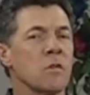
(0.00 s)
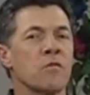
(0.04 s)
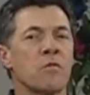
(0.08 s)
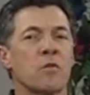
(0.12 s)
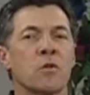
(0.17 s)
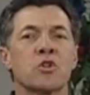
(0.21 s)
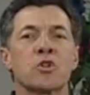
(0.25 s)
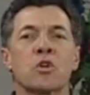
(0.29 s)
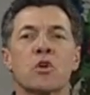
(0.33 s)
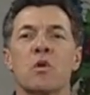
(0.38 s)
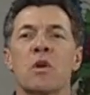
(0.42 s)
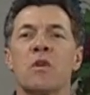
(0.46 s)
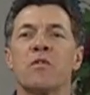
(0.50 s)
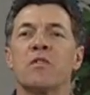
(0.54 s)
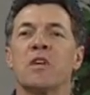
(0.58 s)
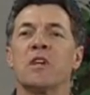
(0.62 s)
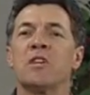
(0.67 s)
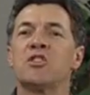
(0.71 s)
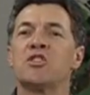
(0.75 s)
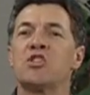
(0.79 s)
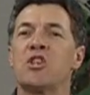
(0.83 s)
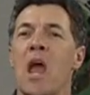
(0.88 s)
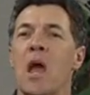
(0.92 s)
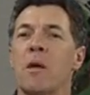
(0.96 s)
1
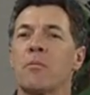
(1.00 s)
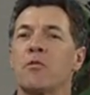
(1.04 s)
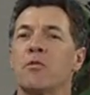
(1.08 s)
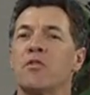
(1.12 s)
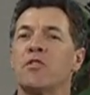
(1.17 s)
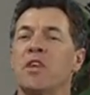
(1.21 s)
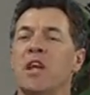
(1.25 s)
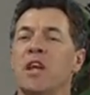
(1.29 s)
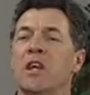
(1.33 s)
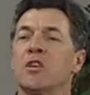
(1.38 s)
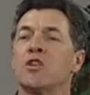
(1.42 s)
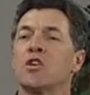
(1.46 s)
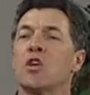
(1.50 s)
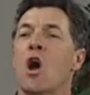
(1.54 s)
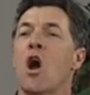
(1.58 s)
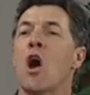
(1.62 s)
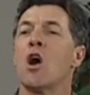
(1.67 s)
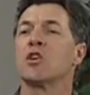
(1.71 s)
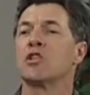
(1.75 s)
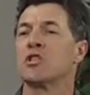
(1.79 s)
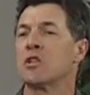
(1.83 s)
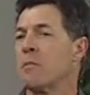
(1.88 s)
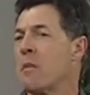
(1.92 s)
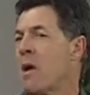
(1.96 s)
Corinthians chapter 10
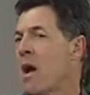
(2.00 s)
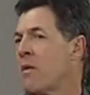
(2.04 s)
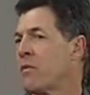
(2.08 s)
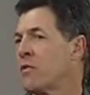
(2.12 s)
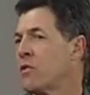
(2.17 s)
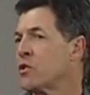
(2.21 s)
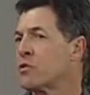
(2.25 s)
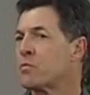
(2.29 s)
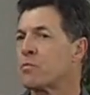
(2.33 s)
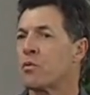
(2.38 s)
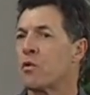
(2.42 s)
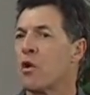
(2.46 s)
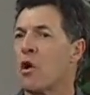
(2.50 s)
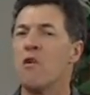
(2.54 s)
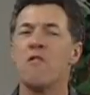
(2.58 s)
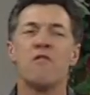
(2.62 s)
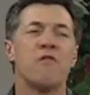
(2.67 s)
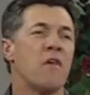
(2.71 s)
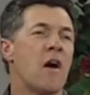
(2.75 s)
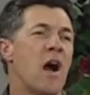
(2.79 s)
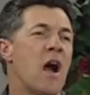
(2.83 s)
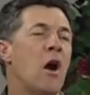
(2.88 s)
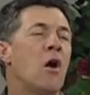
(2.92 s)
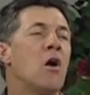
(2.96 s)
talks about this
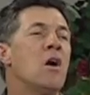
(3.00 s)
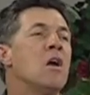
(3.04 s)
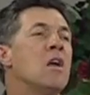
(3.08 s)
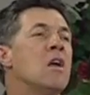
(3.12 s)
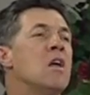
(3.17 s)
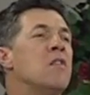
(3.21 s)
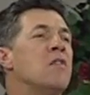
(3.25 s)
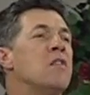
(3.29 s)
profile